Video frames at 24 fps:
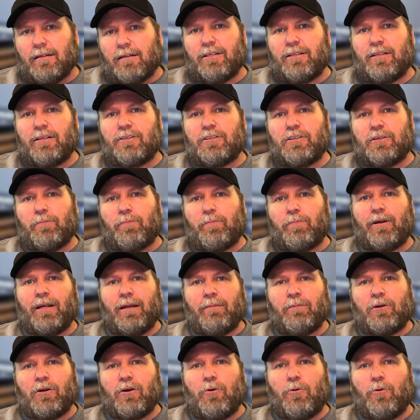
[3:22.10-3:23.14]
to the
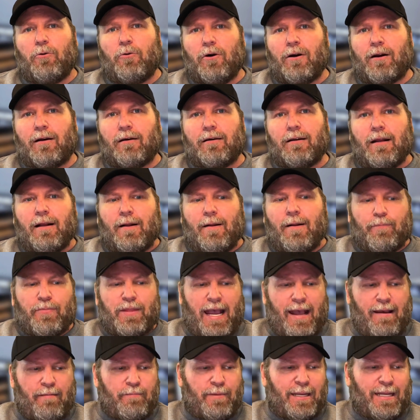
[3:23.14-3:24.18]
Supreme Court,
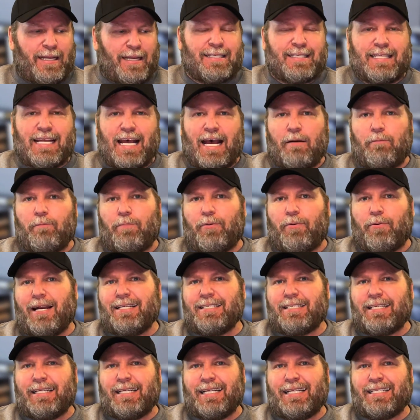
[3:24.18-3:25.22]
that means that
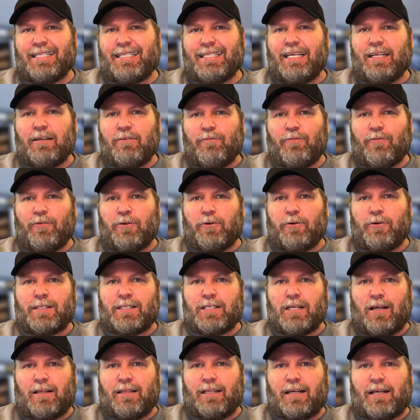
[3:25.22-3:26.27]
president's
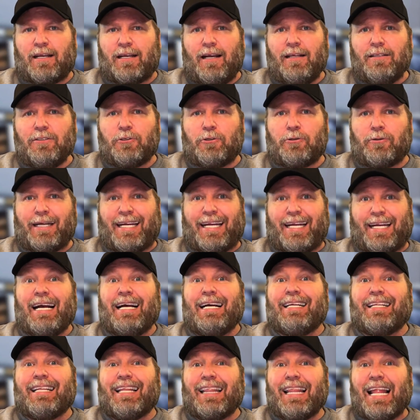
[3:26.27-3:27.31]
influence on the country
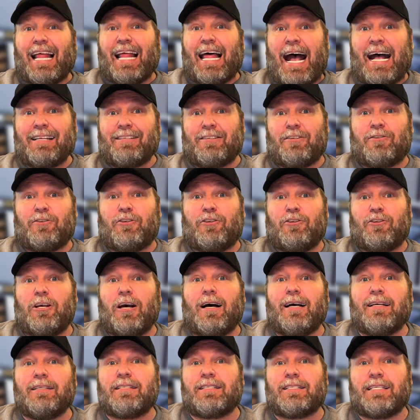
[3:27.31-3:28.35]
lasts
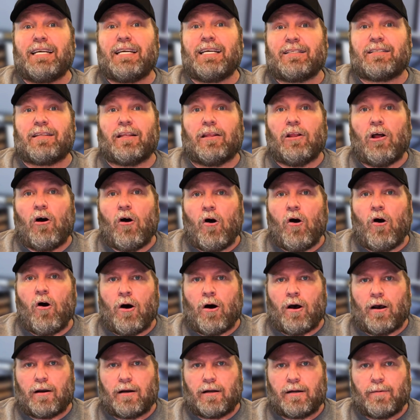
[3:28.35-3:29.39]
just as
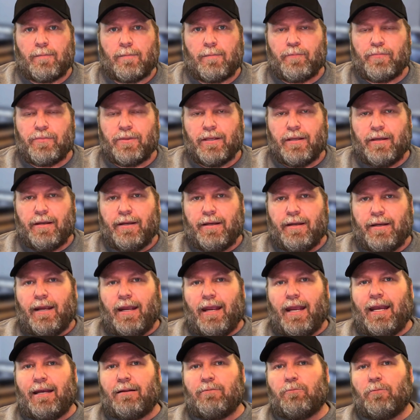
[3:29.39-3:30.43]
long.
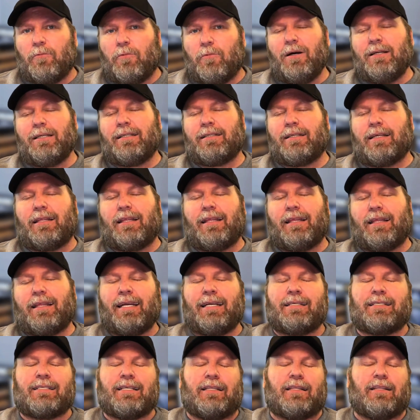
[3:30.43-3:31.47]
And one of the
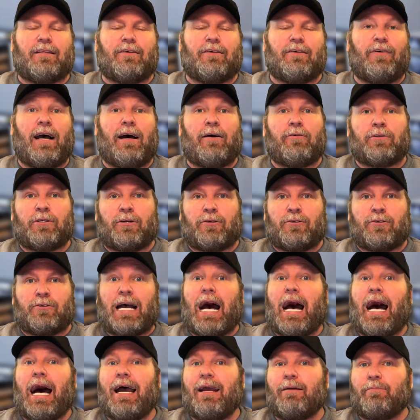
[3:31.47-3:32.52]
things that the founders,
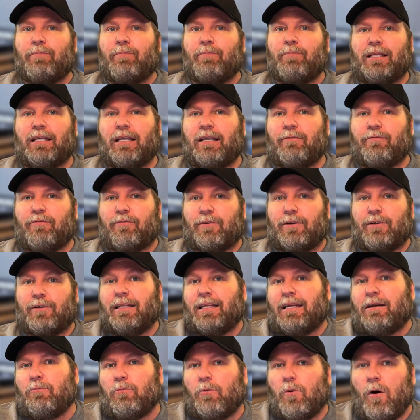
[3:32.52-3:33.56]
I believe,
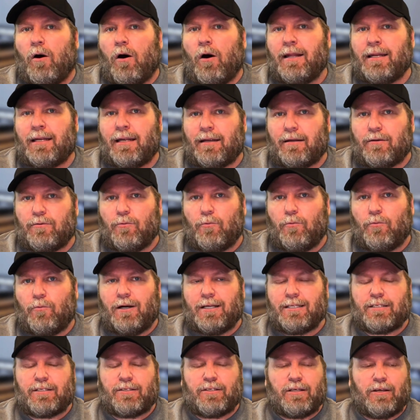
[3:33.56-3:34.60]
really wanted
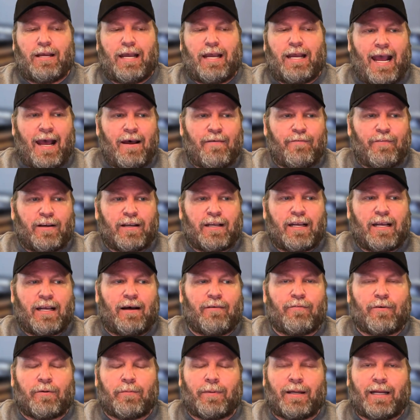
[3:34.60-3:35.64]
was to have a
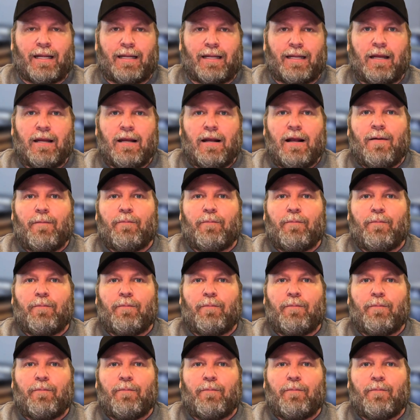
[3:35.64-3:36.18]
government